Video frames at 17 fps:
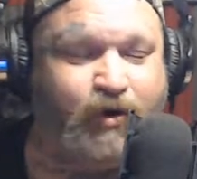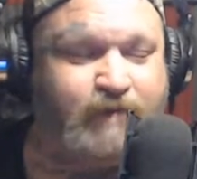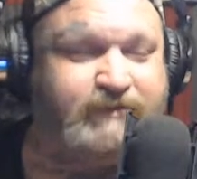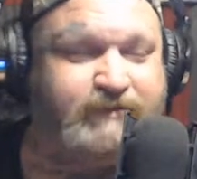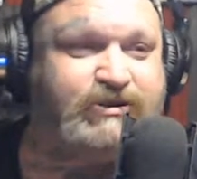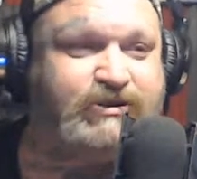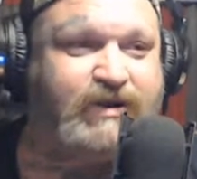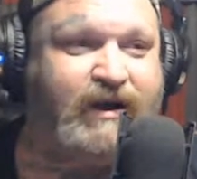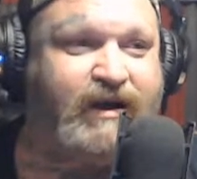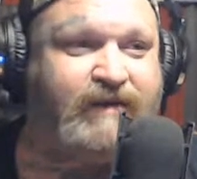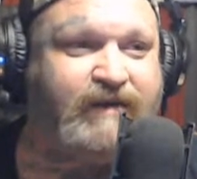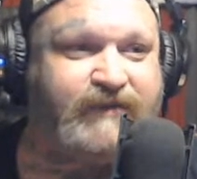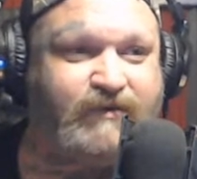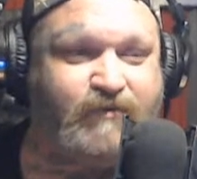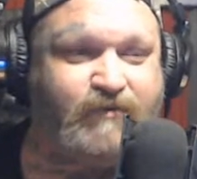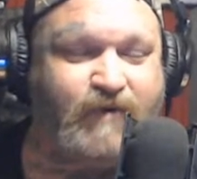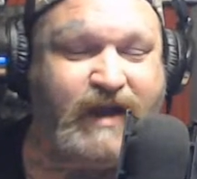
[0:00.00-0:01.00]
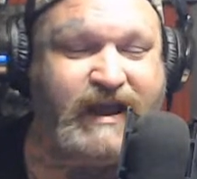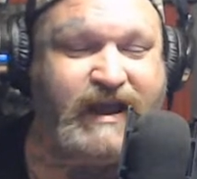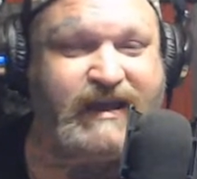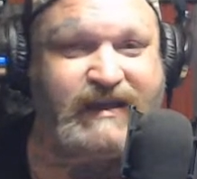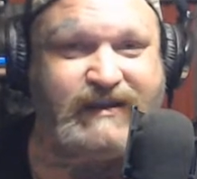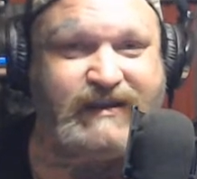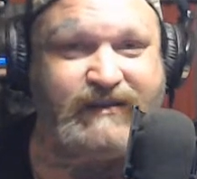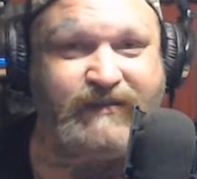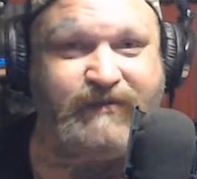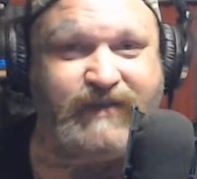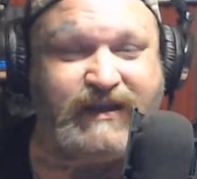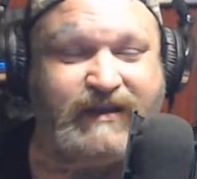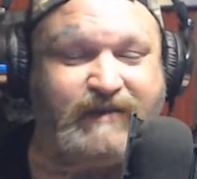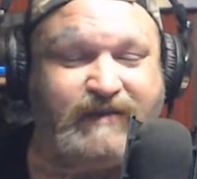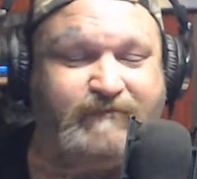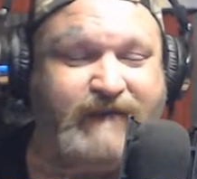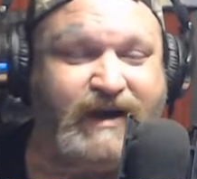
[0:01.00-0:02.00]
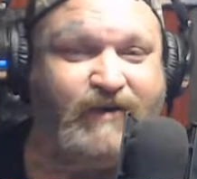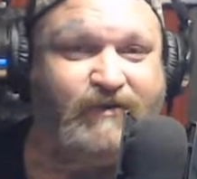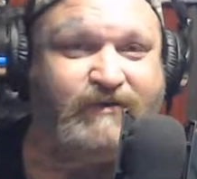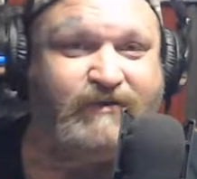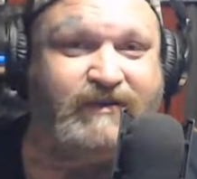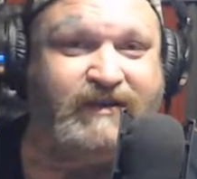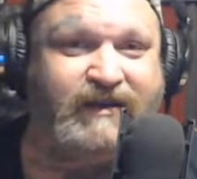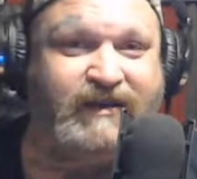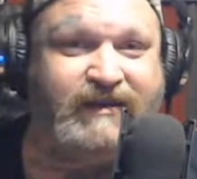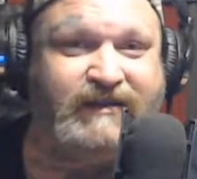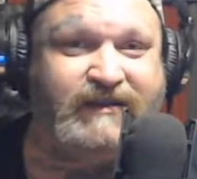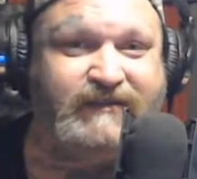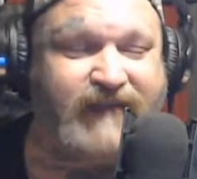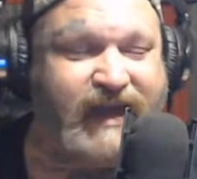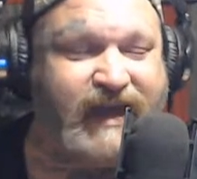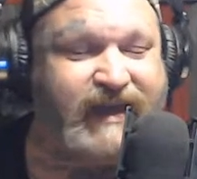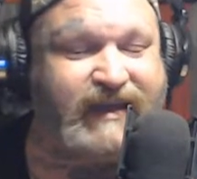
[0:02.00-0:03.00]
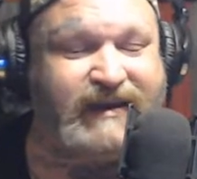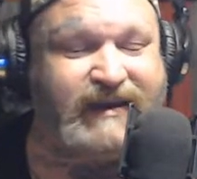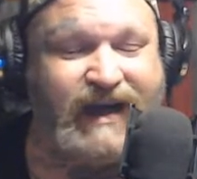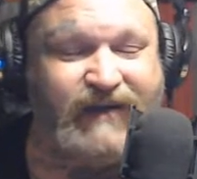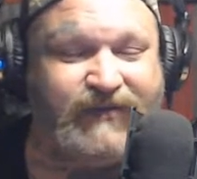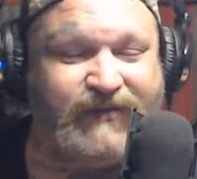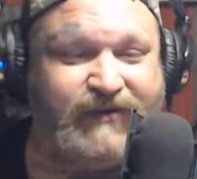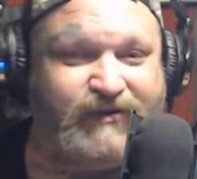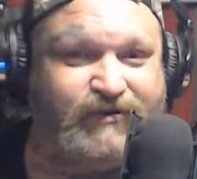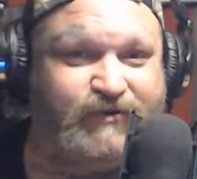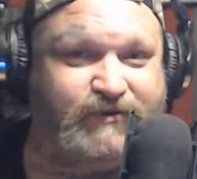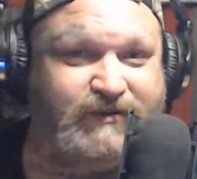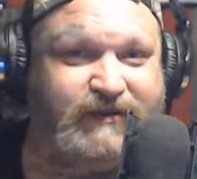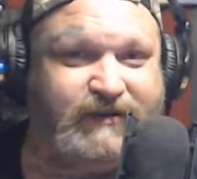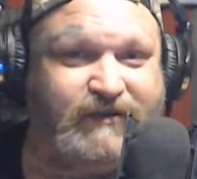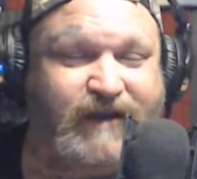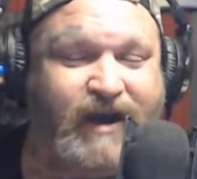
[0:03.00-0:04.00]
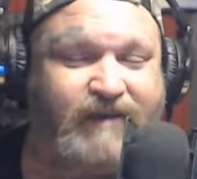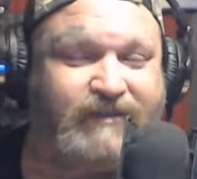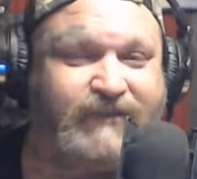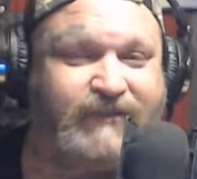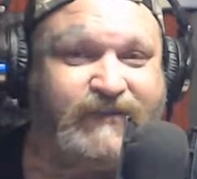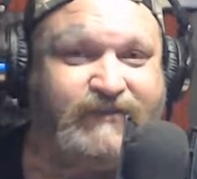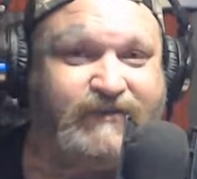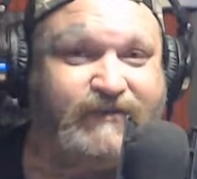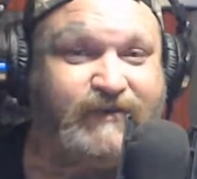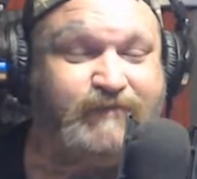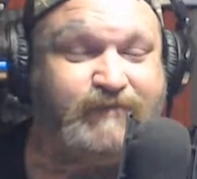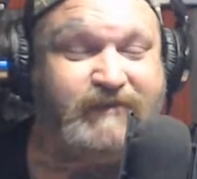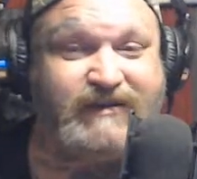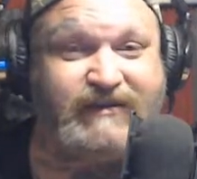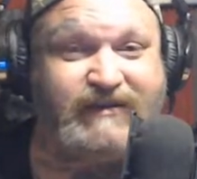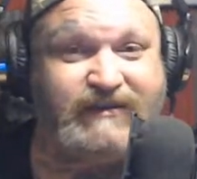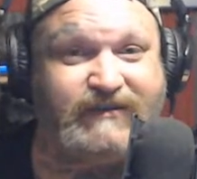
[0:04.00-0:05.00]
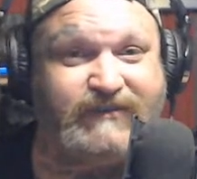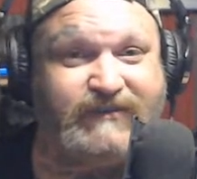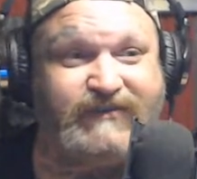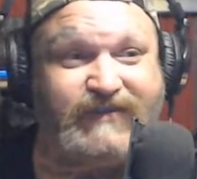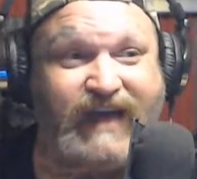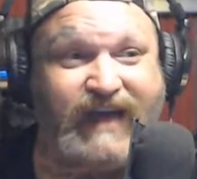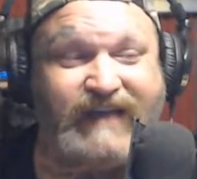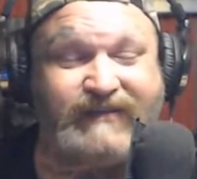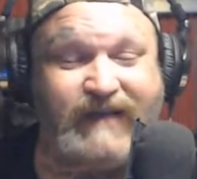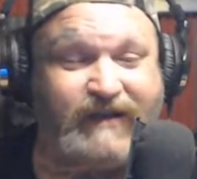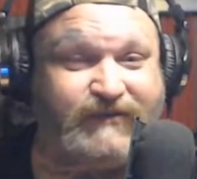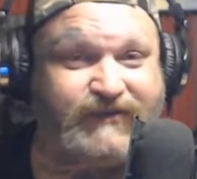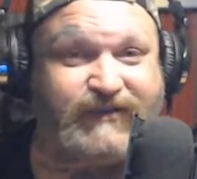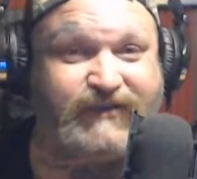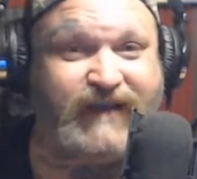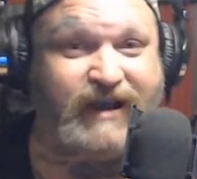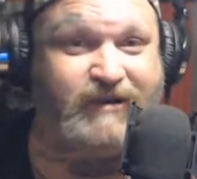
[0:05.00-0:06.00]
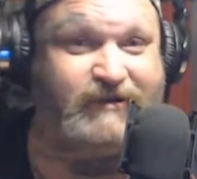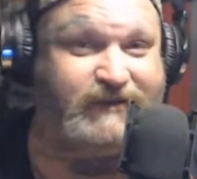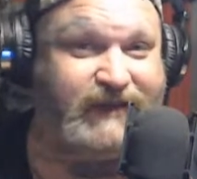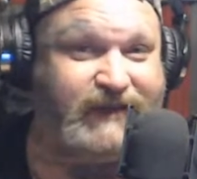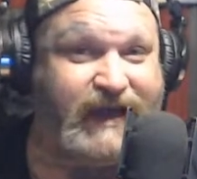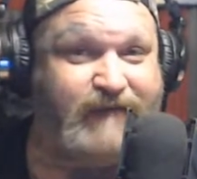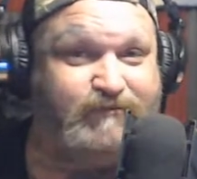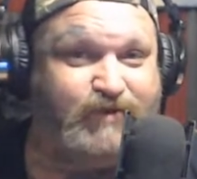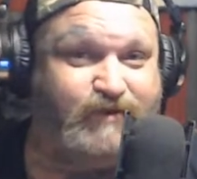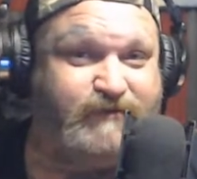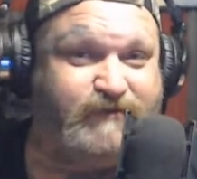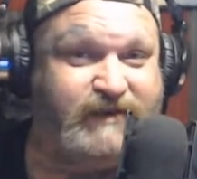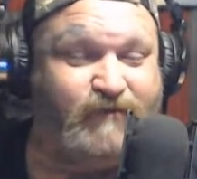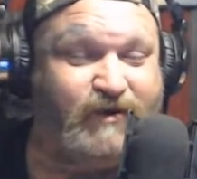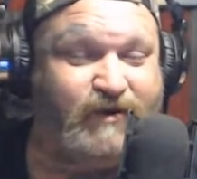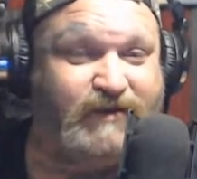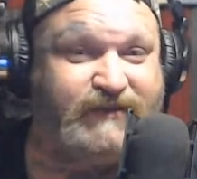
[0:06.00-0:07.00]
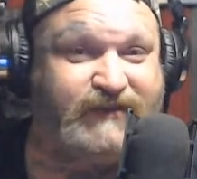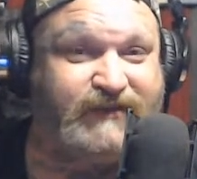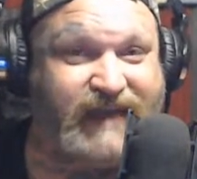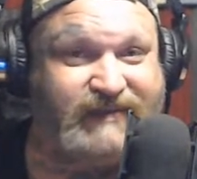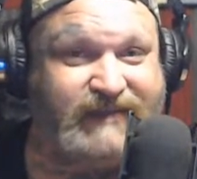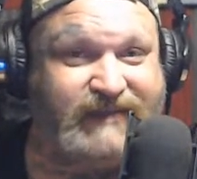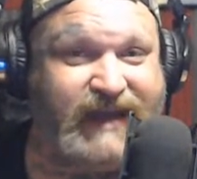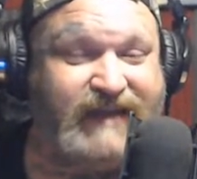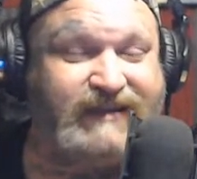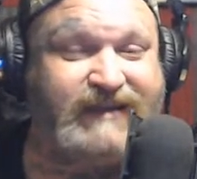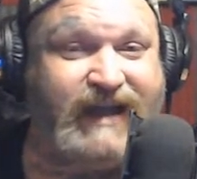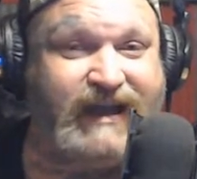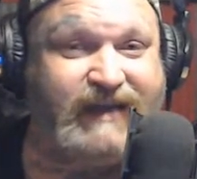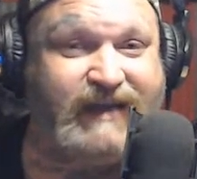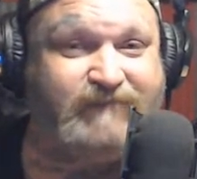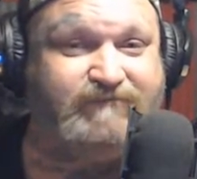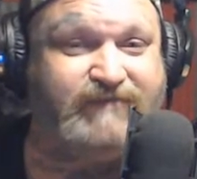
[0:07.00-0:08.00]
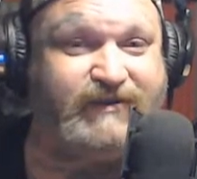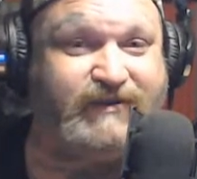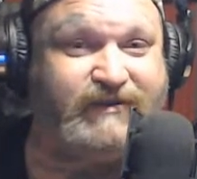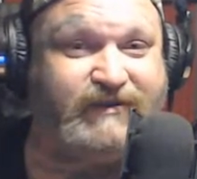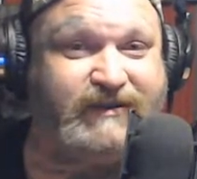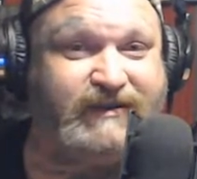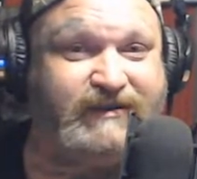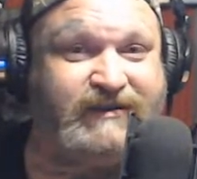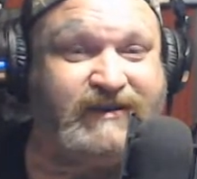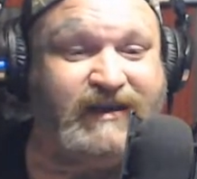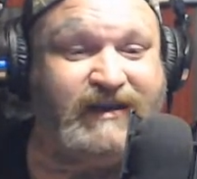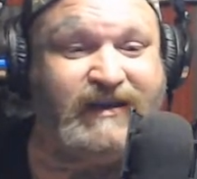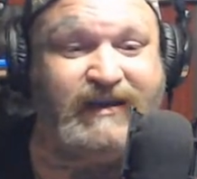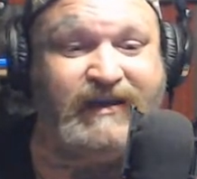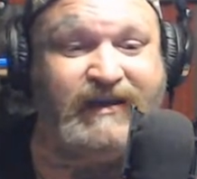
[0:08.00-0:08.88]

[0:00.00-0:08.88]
Gorbachev and Reagan thinking about taking down their nuclear arsenals because that's how scary that movie was at that time period